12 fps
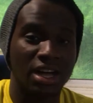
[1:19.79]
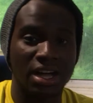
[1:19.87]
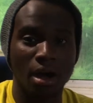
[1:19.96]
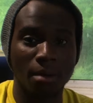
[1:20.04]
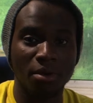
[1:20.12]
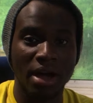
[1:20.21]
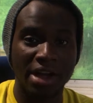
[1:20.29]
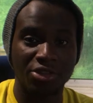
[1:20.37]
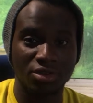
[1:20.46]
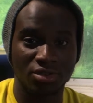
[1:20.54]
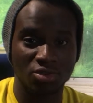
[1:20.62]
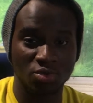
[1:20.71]

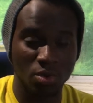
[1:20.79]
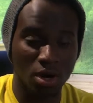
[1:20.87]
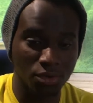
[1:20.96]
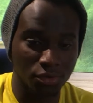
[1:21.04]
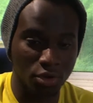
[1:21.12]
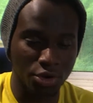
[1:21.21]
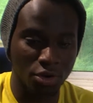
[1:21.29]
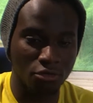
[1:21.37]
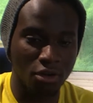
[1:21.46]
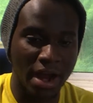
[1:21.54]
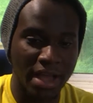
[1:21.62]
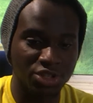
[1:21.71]
Carbohydrates as well, you've got your
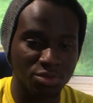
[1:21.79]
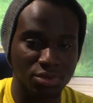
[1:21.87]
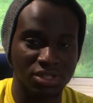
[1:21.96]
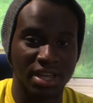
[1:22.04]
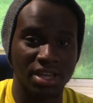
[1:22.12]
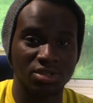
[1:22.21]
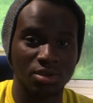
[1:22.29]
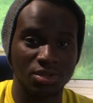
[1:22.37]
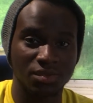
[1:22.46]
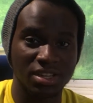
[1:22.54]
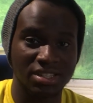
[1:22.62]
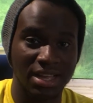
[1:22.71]
rice, your potatoes,
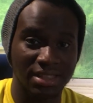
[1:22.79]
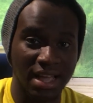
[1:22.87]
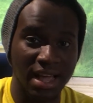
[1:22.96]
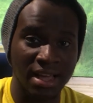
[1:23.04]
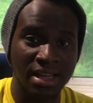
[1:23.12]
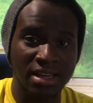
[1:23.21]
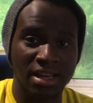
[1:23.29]
things like that.